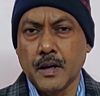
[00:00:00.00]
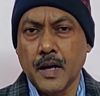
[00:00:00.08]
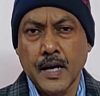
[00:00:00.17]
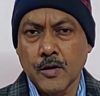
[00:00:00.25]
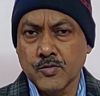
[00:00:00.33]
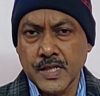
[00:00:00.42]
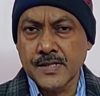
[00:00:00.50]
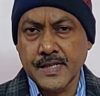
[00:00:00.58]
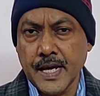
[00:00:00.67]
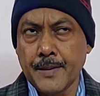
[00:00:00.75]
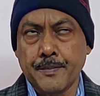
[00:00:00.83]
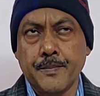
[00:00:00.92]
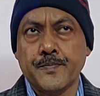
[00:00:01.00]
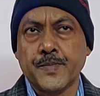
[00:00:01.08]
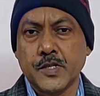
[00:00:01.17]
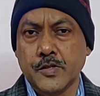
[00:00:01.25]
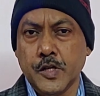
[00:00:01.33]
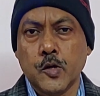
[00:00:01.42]
around the same
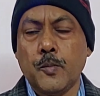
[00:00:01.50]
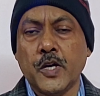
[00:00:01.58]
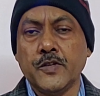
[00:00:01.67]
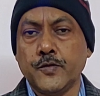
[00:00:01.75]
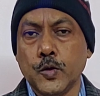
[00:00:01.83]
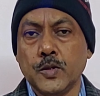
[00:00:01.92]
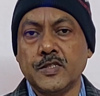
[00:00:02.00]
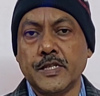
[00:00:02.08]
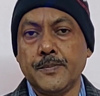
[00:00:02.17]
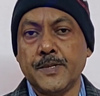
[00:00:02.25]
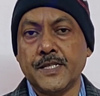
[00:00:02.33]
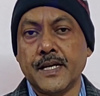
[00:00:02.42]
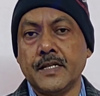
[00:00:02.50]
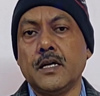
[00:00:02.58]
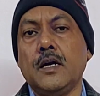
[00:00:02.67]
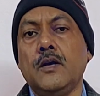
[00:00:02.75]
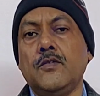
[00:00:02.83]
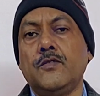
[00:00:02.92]

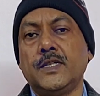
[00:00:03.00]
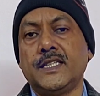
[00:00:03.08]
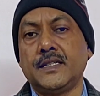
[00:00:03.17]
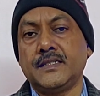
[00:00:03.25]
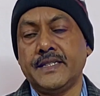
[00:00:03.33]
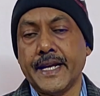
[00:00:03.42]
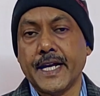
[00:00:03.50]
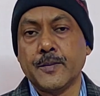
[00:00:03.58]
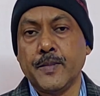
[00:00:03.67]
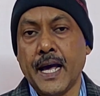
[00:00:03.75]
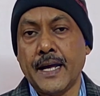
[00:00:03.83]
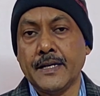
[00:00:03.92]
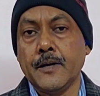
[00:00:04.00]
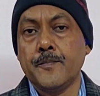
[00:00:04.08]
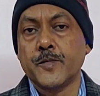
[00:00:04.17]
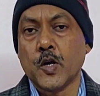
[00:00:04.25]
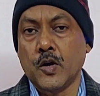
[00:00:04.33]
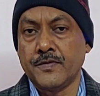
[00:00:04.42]
0.43% for the direct plan
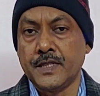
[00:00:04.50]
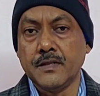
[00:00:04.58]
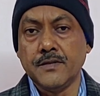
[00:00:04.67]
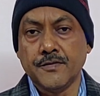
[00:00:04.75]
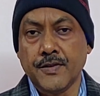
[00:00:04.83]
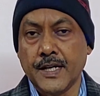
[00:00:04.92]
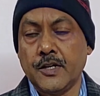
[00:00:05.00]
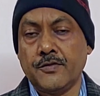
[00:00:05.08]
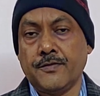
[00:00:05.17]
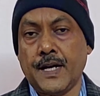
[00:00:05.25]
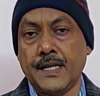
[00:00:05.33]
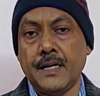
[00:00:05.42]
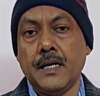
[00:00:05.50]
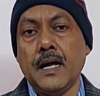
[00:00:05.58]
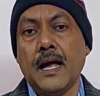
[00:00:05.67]
of the fund of fund